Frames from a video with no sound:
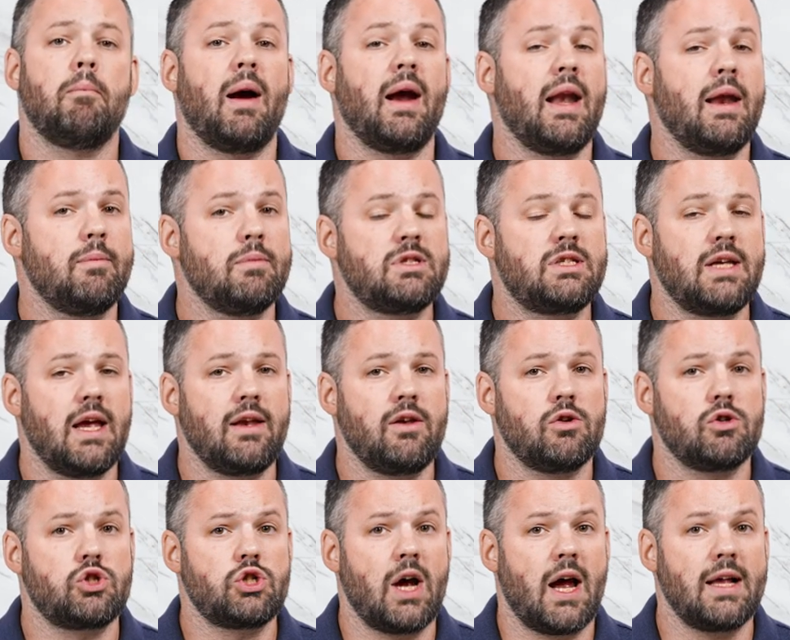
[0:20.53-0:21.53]
My name is
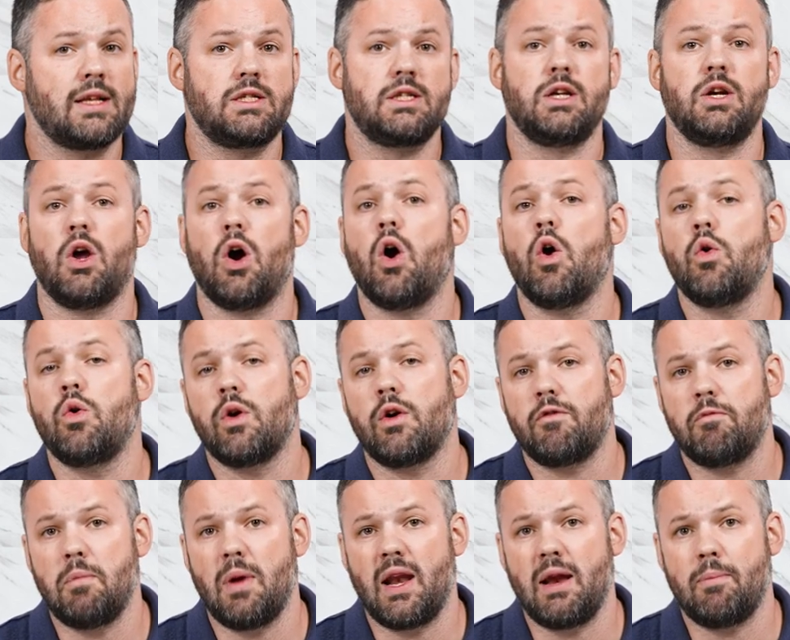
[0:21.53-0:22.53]
Daniel Johnson, owner
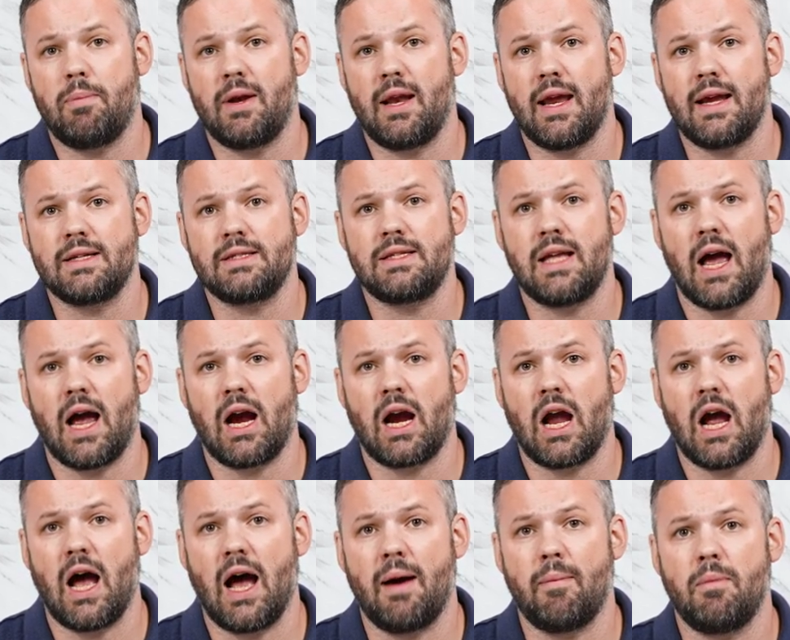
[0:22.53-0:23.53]
of
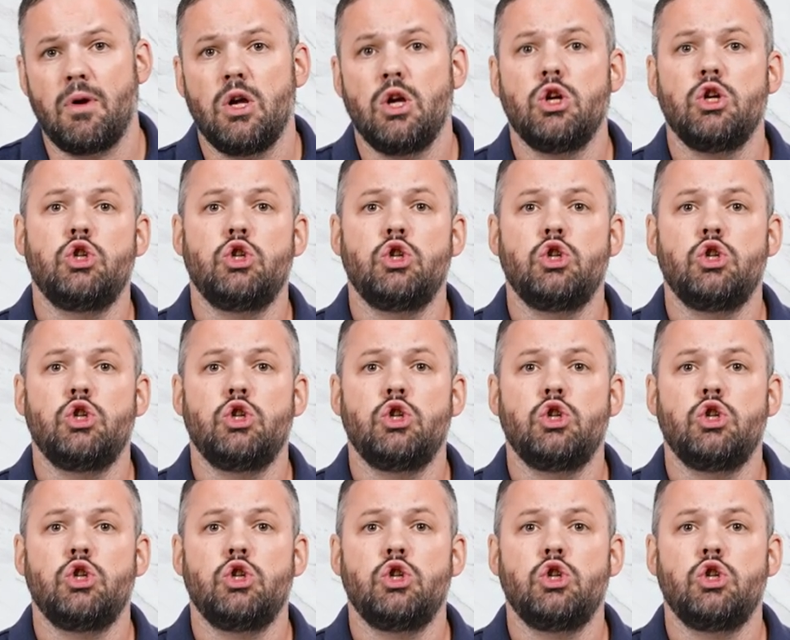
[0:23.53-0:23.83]
ManyBidets.com.